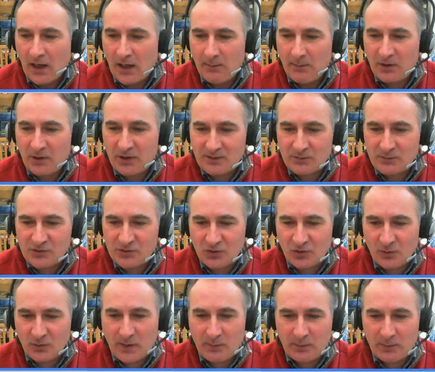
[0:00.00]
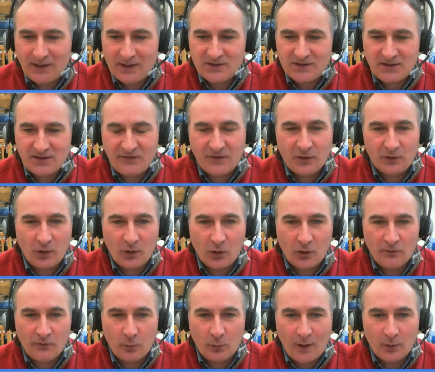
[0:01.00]
because I'm sure people actually feel
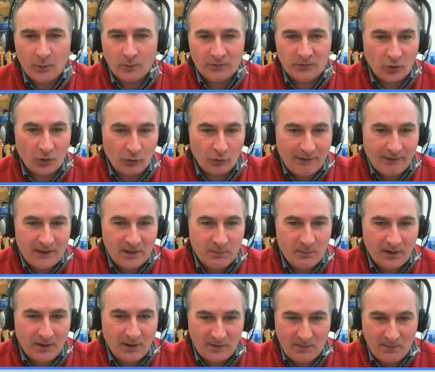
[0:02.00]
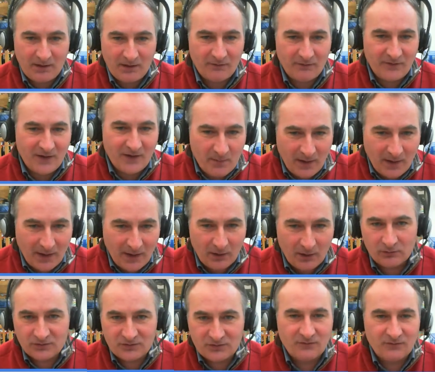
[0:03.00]
overwhelmed already by the amount of
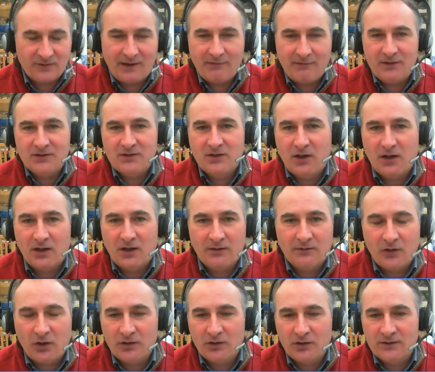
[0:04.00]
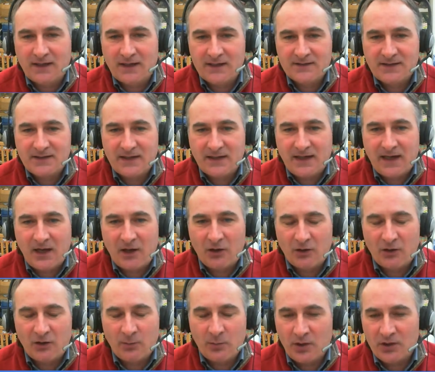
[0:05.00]
emails and various kind of contacts they get on
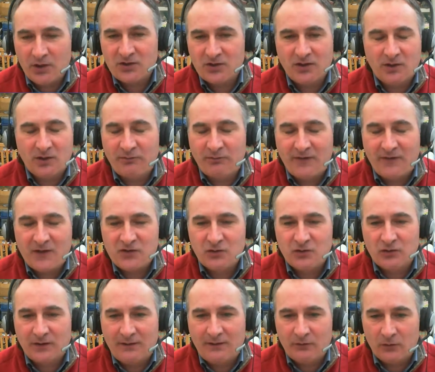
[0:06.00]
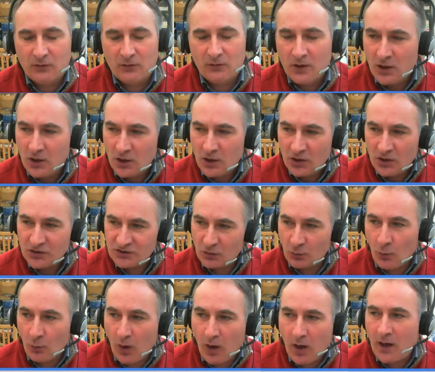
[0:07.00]
a personal and professional level. So
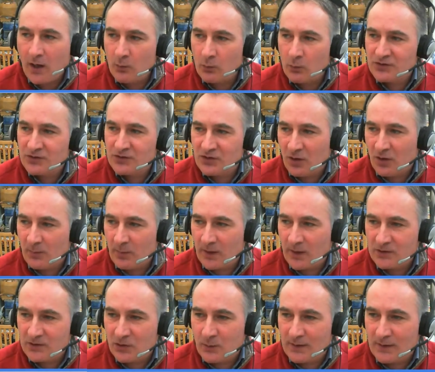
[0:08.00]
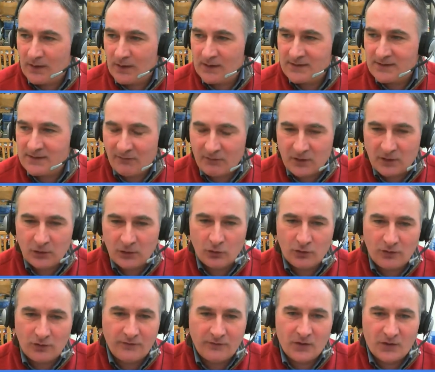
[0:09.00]
what I would start by doing is having a
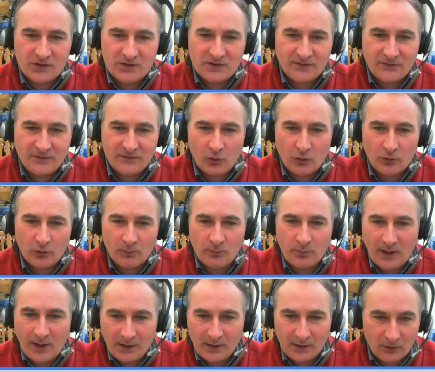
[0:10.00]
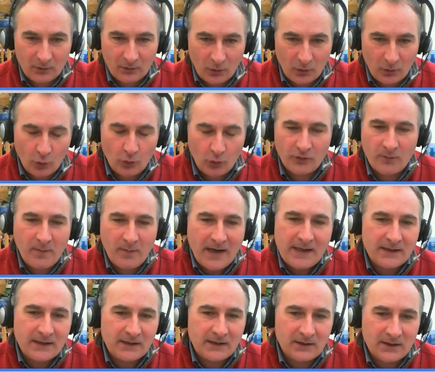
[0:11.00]
look, first of all, by all the
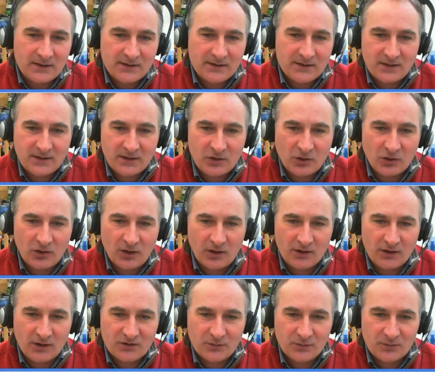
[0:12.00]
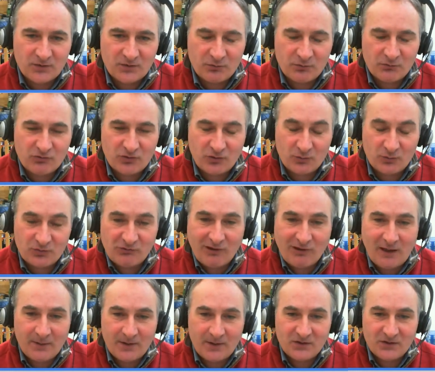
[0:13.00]
mailing lists that you're kind of
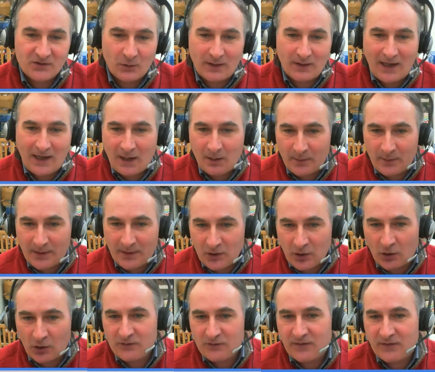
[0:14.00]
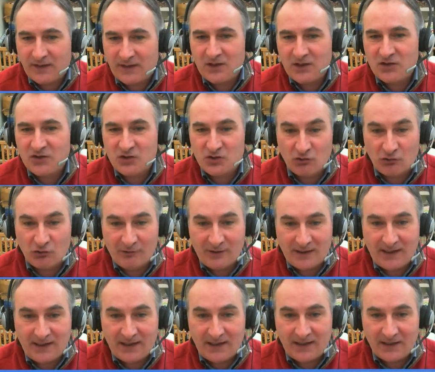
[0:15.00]
subscribing to and how many notifications you're already
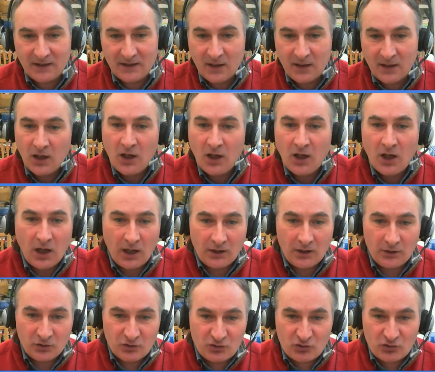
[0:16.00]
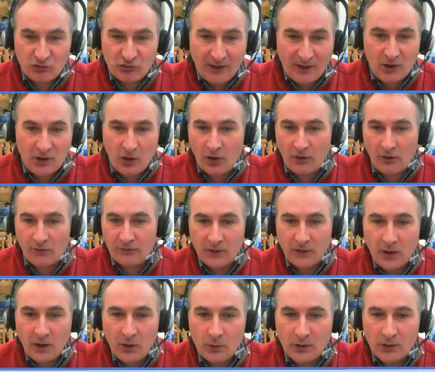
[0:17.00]
getting, and try and
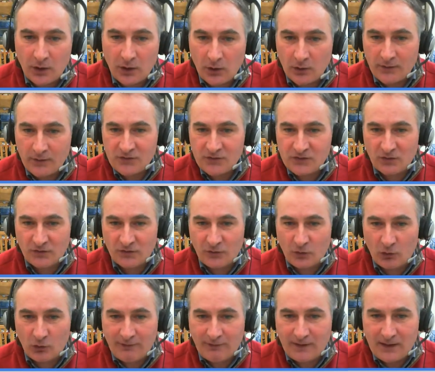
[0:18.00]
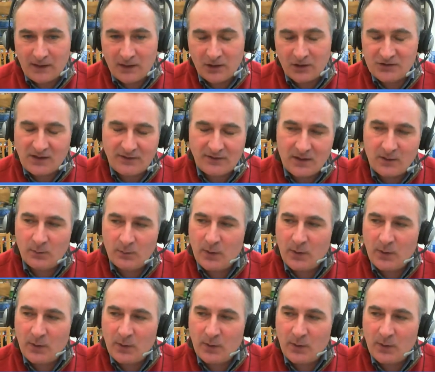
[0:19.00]
offload a load of stuff already, because I think